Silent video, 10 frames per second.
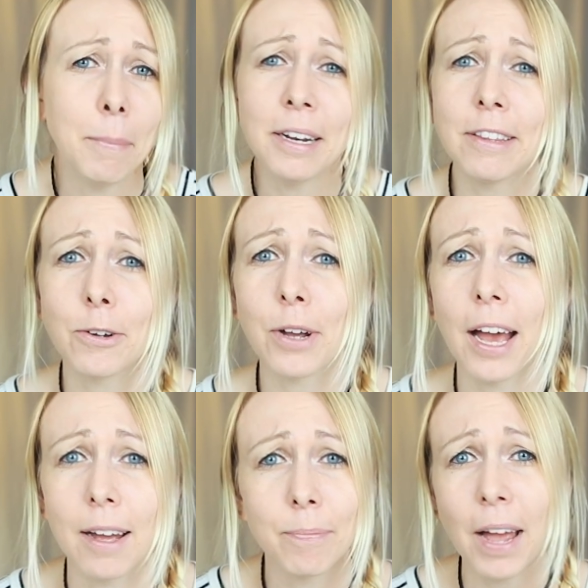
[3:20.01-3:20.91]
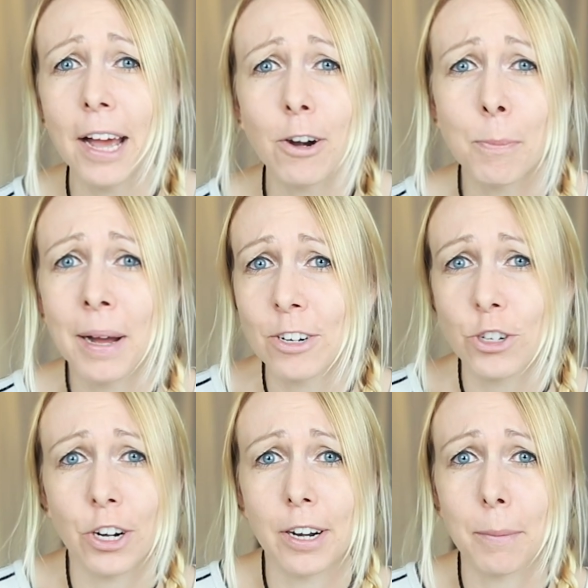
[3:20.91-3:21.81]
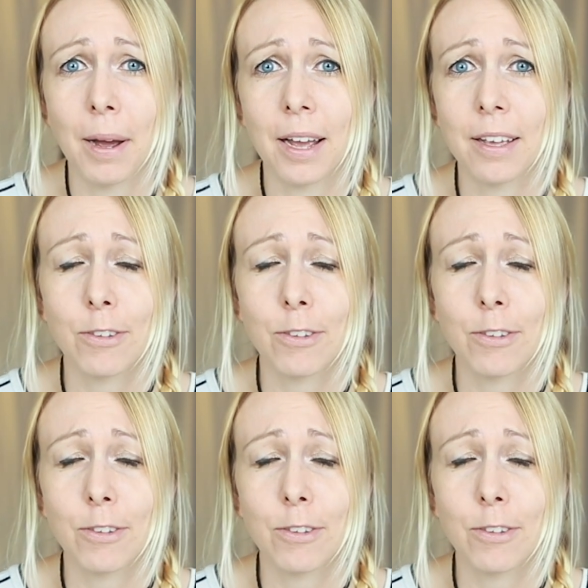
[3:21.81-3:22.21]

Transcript: But it's okay. I don't mind sharing my